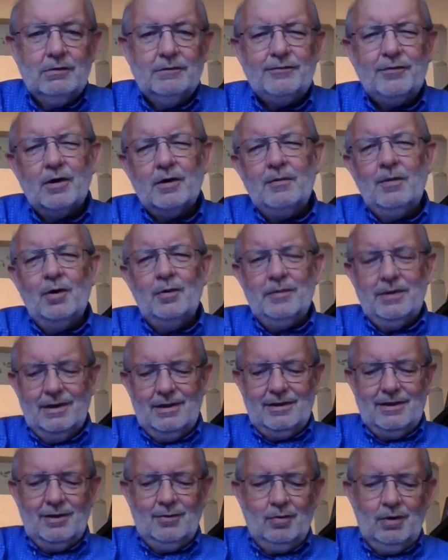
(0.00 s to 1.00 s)
Well, for a
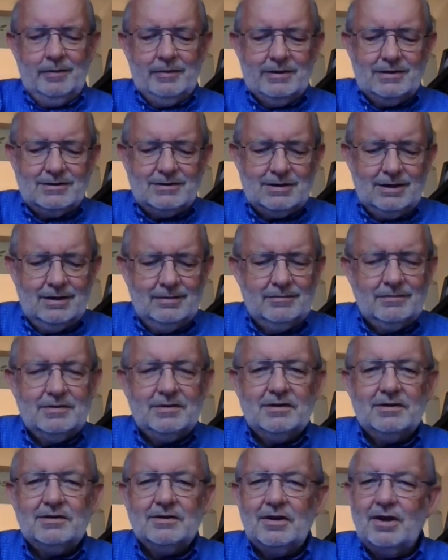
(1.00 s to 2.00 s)
moment, the woman
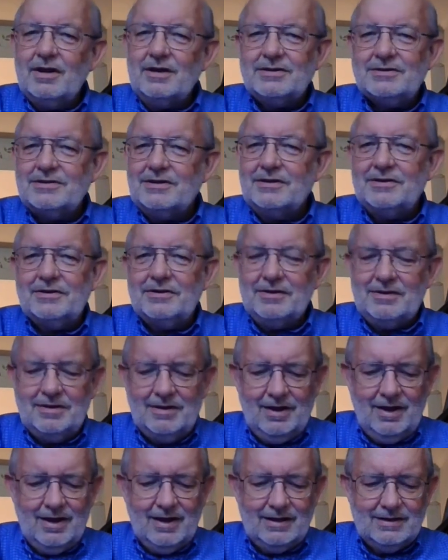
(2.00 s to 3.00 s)
seemed lost in her
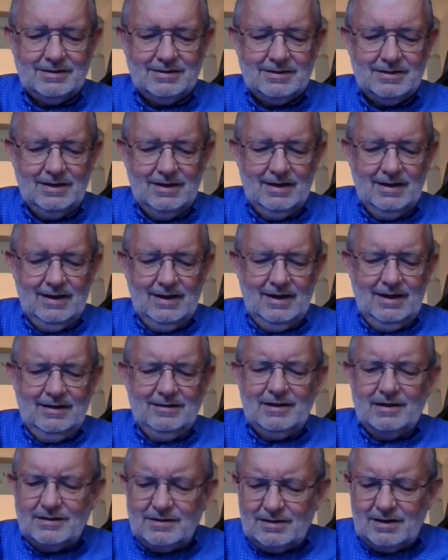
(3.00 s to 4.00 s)
thoughts.
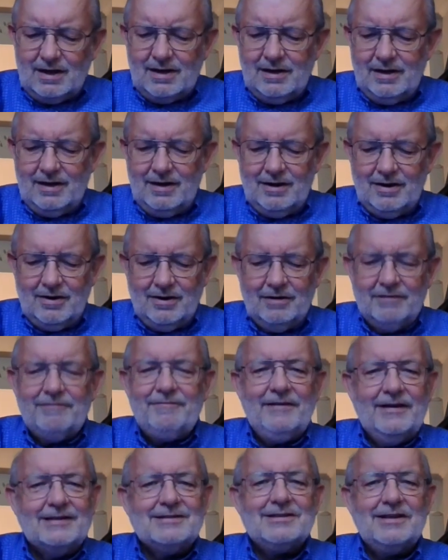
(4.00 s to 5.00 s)
Then suddenly her
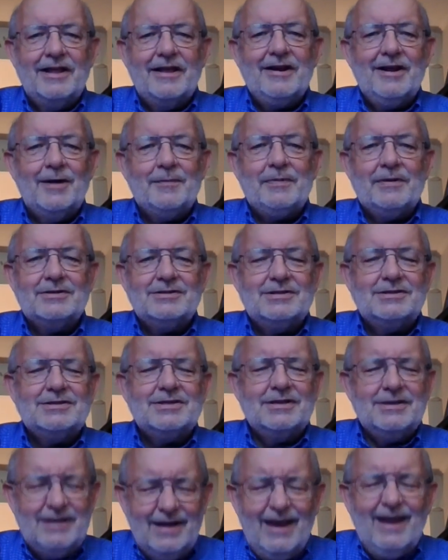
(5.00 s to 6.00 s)
face lit up and she
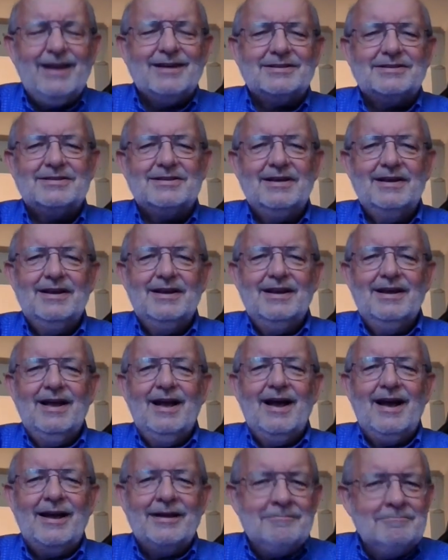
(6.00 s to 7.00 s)
said, Yes,
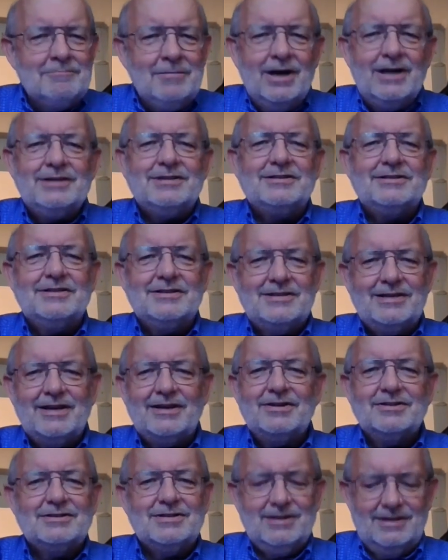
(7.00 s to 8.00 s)
I must
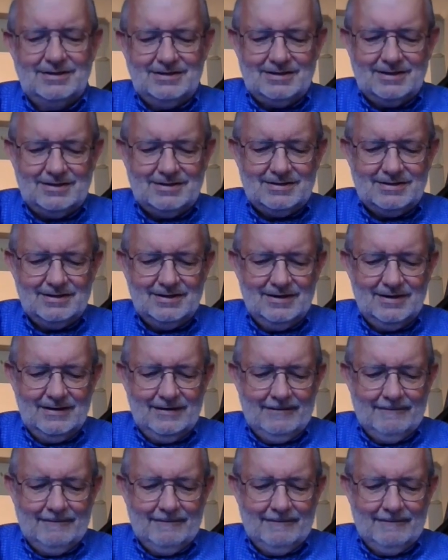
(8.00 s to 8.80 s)
tell Jesus.